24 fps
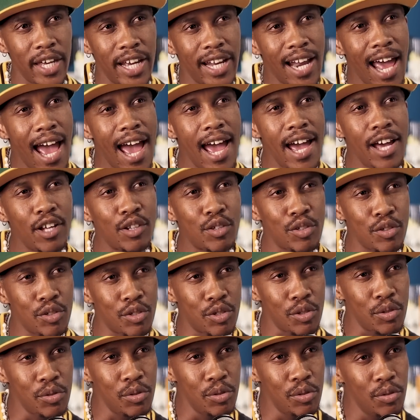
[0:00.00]
And I had to
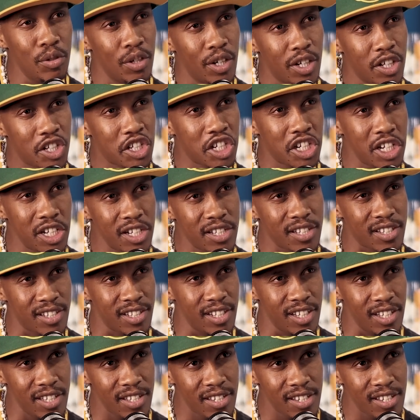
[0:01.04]
do
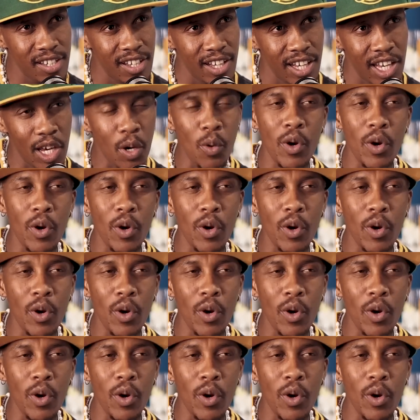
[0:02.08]
chisness.